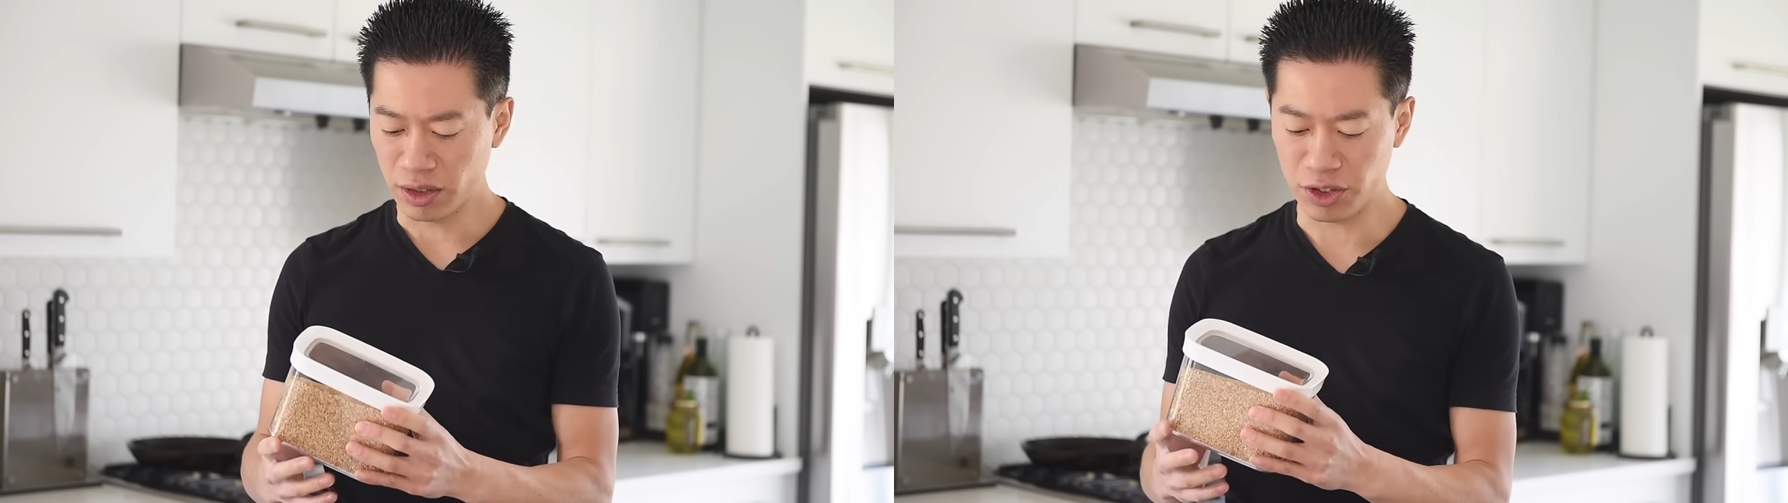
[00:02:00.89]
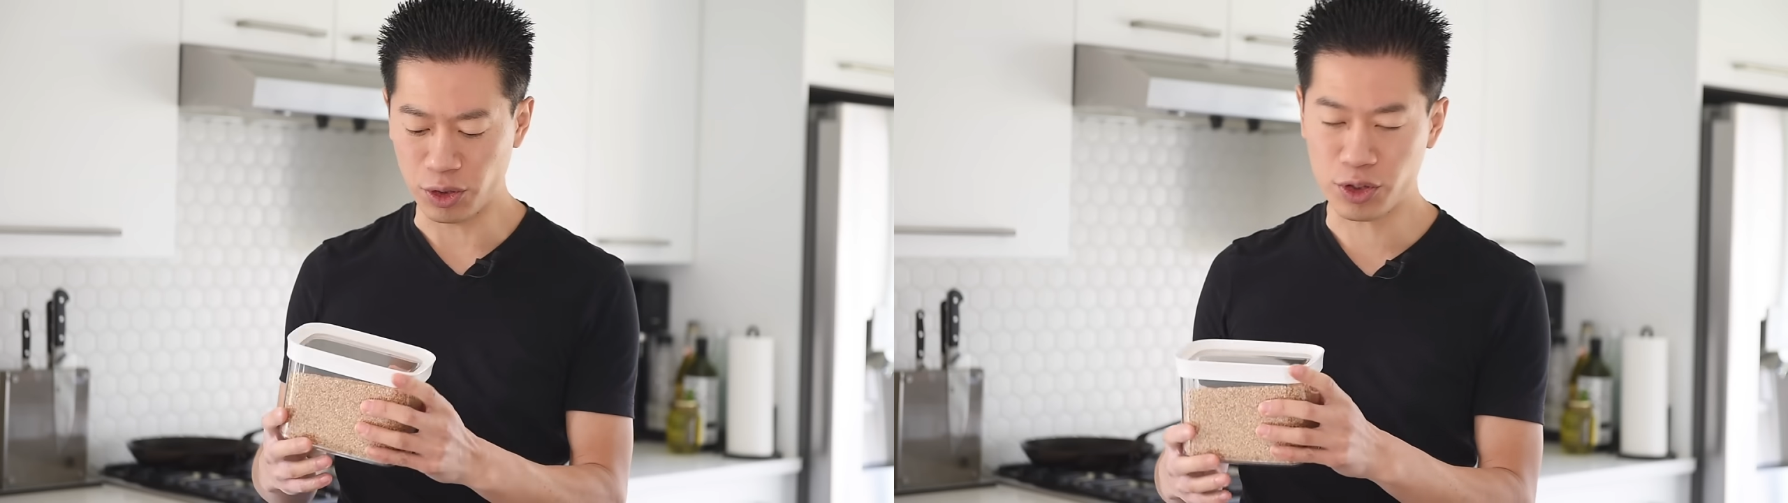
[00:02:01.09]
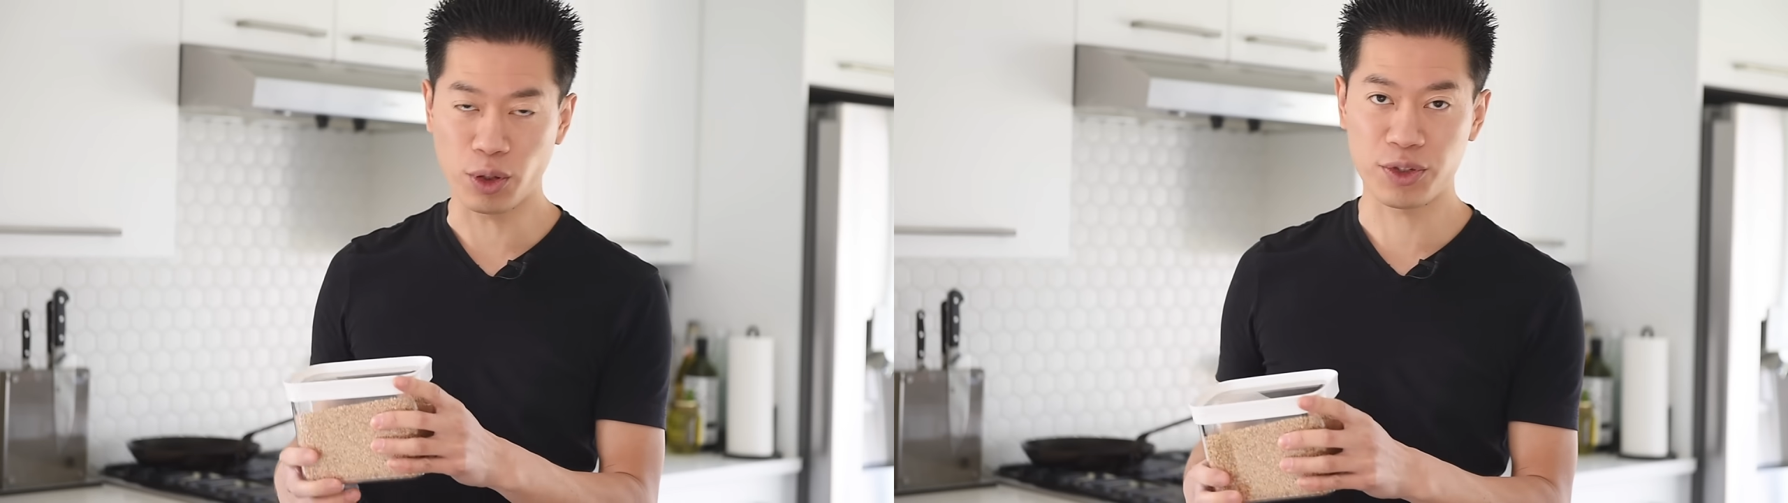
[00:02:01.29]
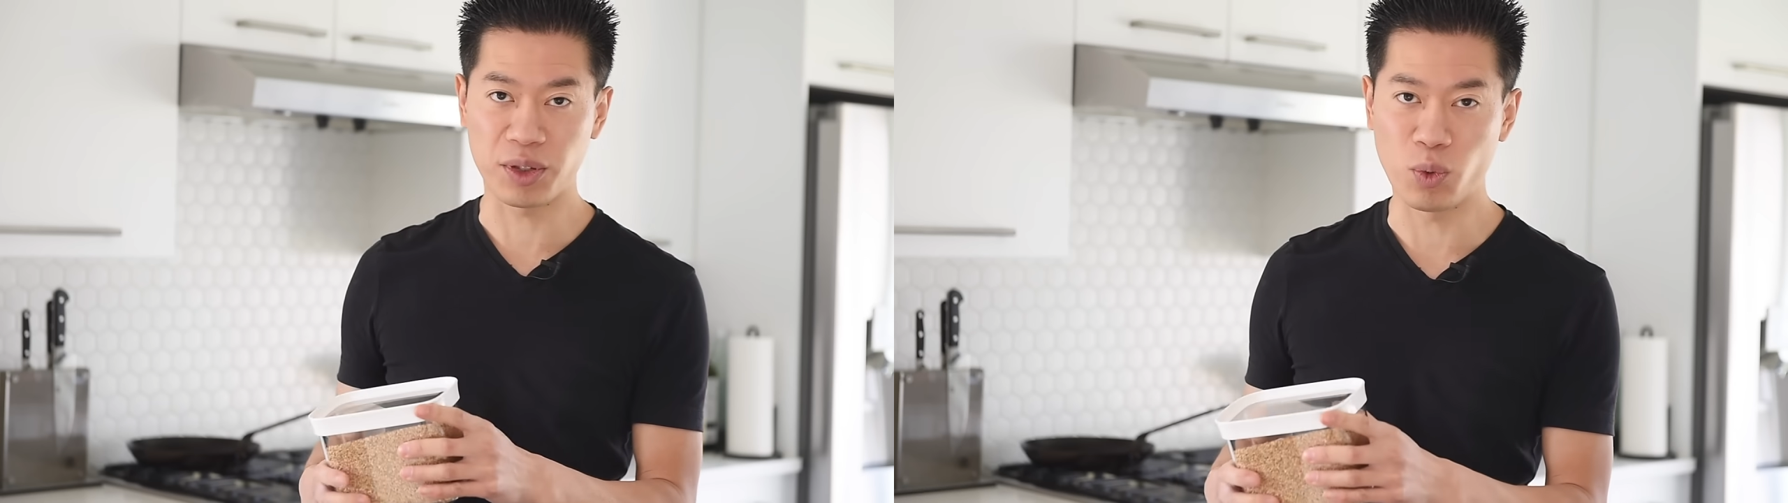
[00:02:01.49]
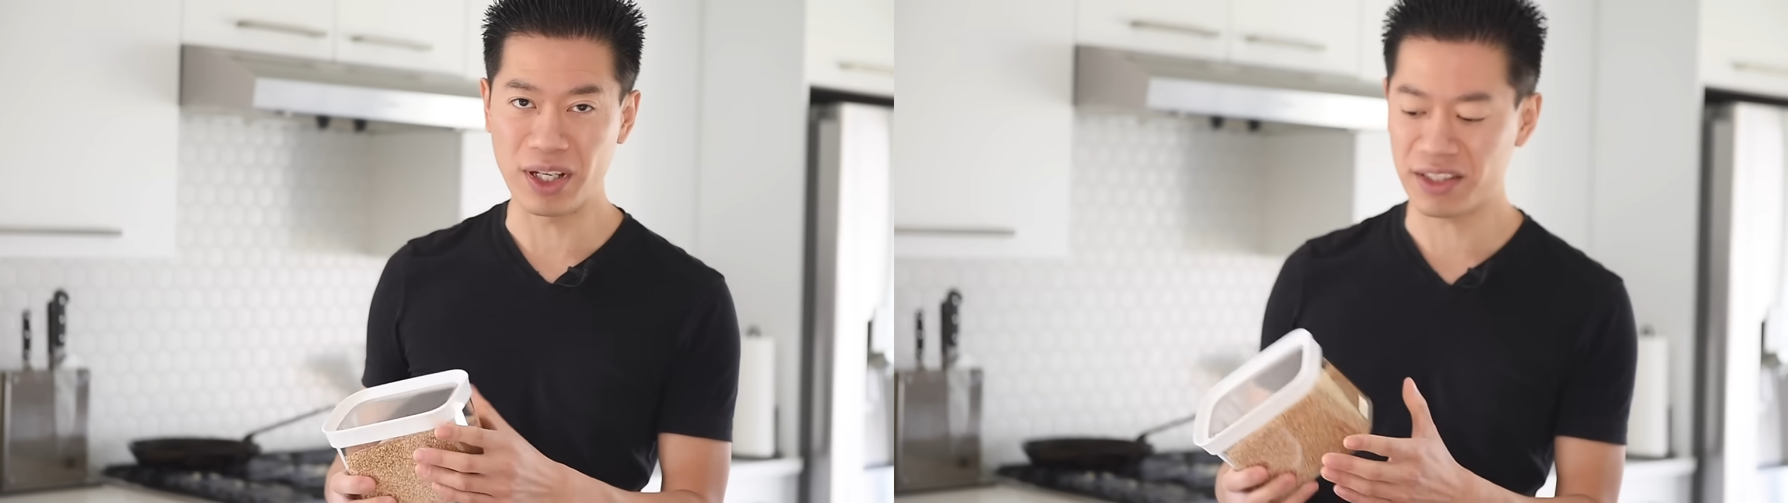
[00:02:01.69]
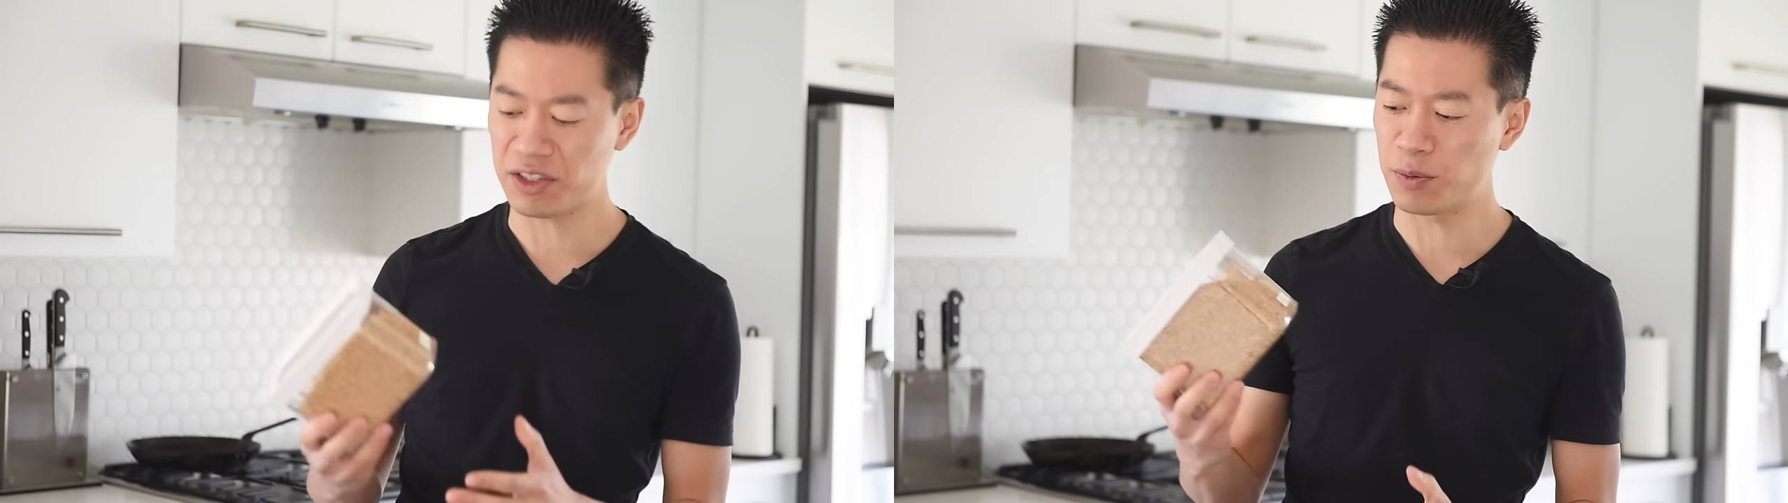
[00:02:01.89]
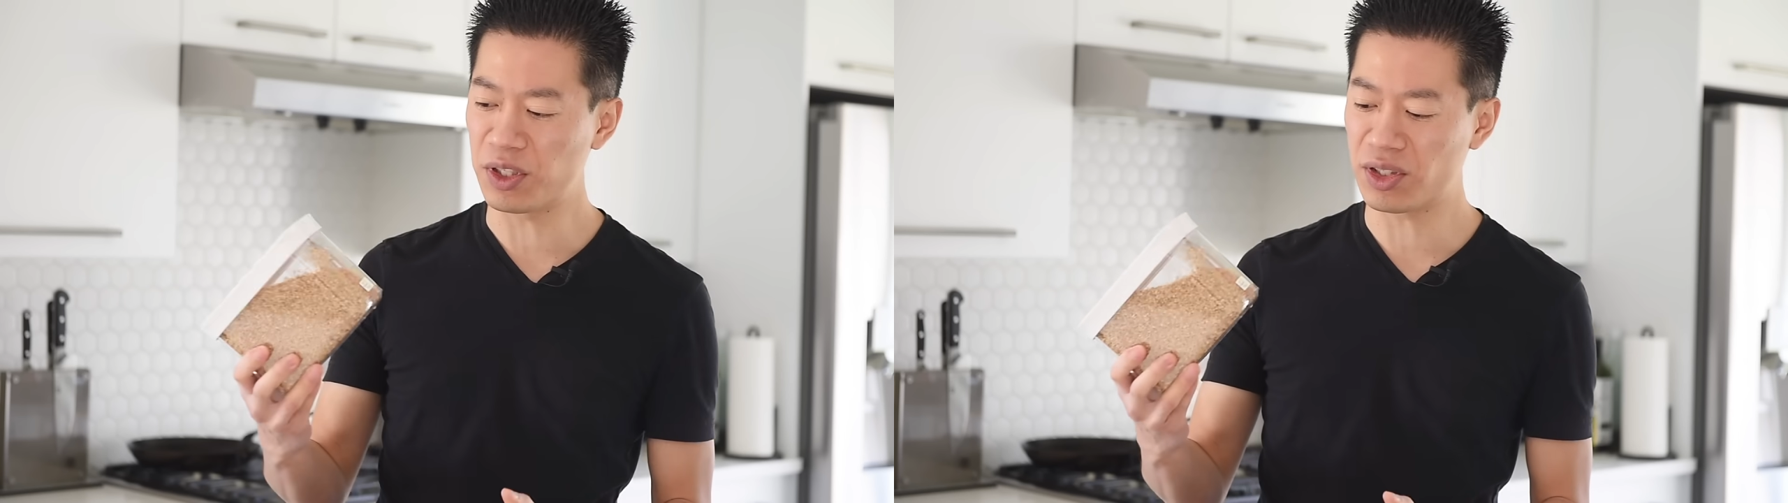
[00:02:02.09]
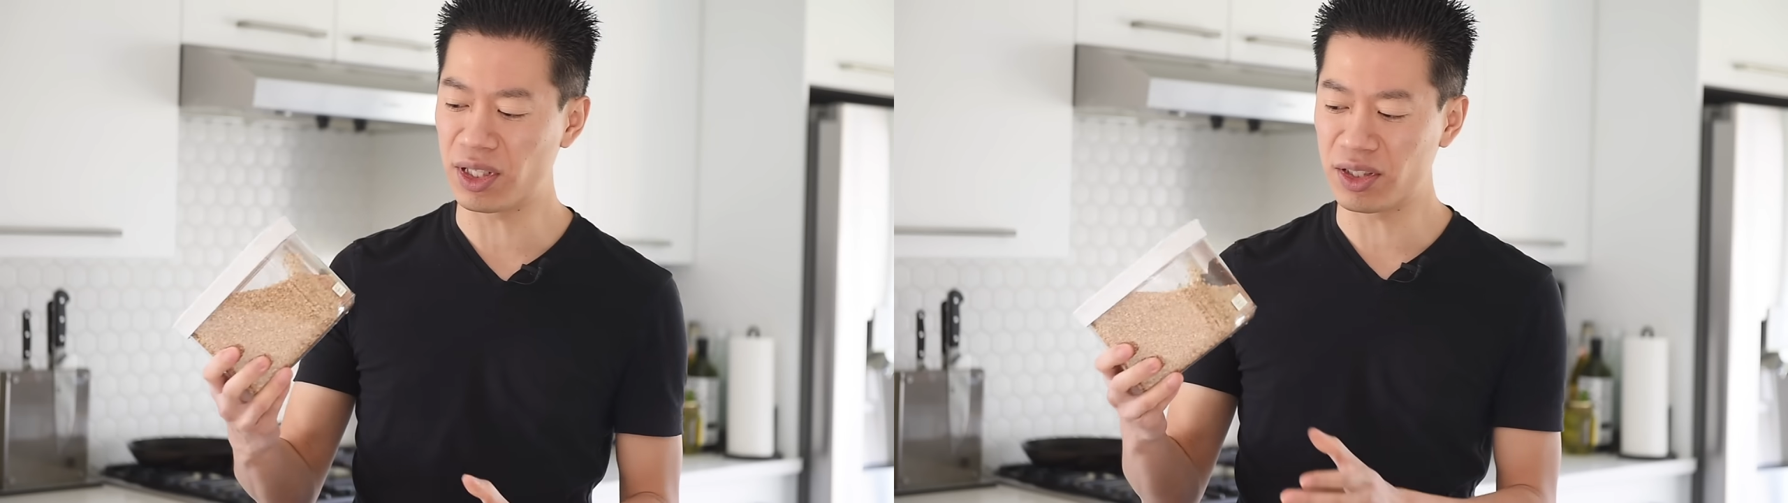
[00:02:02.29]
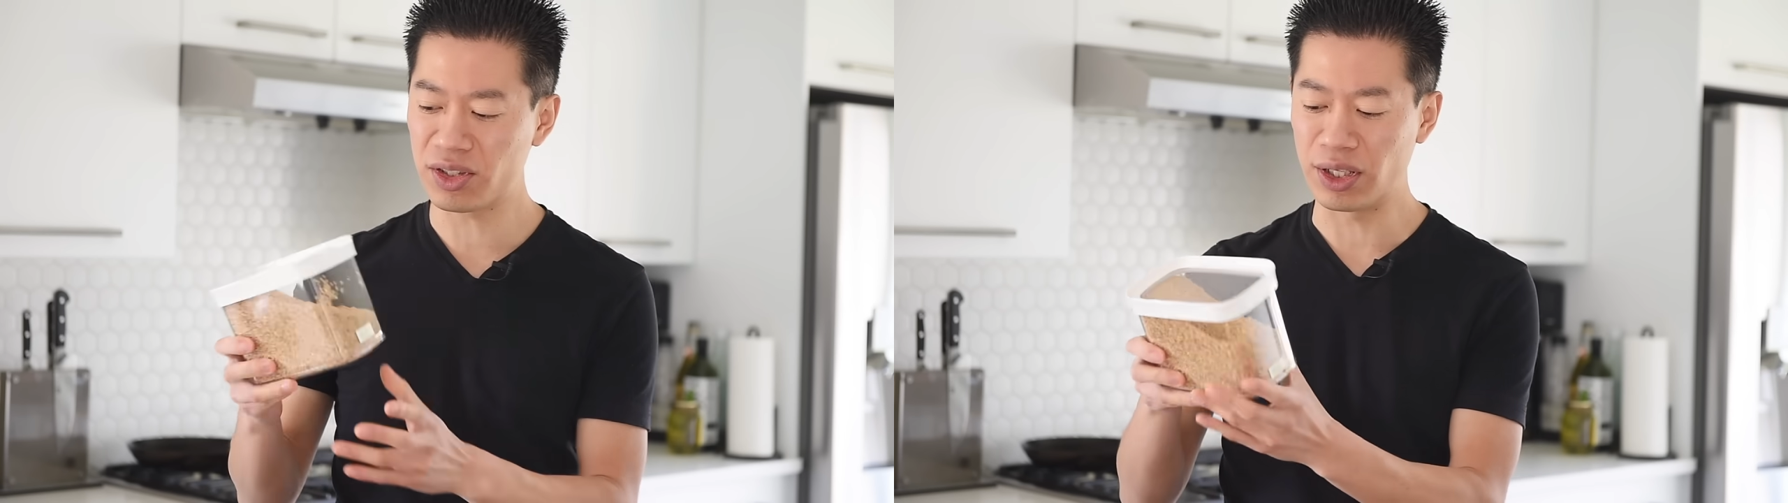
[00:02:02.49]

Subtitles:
These are toasted white sesame seeds.